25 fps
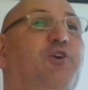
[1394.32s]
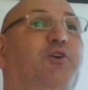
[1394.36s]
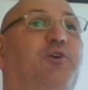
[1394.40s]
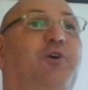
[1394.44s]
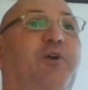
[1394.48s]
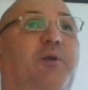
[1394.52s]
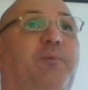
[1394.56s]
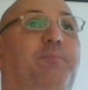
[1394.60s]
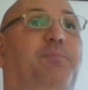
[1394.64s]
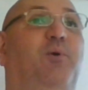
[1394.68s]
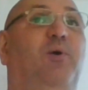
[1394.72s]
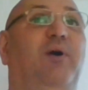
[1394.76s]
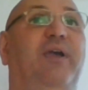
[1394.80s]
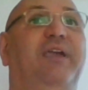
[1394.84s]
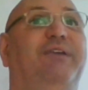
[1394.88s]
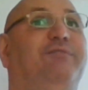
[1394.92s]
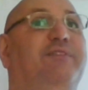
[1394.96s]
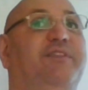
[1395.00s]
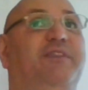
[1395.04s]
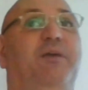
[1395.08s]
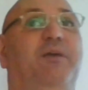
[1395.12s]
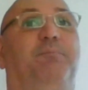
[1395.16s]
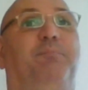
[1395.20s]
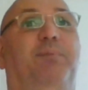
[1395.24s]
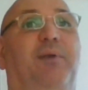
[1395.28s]
you're going to put,
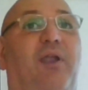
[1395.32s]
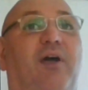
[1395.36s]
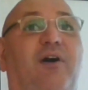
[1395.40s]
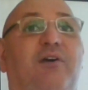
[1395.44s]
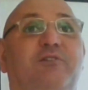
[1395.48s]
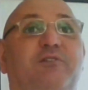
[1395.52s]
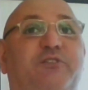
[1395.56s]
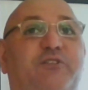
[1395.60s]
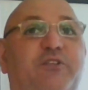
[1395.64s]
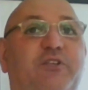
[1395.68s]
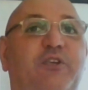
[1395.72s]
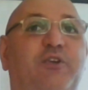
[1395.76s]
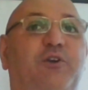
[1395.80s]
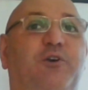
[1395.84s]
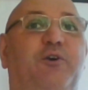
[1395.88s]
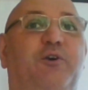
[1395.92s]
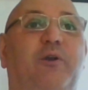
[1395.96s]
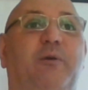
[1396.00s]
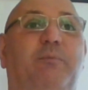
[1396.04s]
even the plants that you're